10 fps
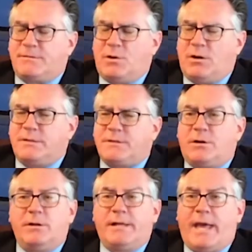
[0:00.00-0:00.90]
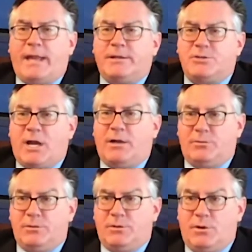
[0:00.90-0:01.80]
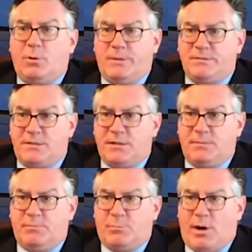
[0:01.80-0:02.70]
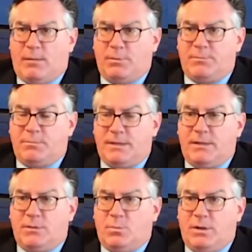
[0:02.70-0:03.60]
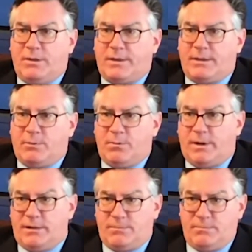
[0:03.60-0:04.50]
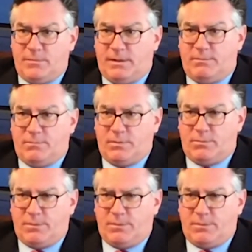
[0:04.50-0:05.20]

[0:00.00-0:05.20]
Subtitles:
Arkansas already had a childhood obesity problem to begin with. I think we ranked, where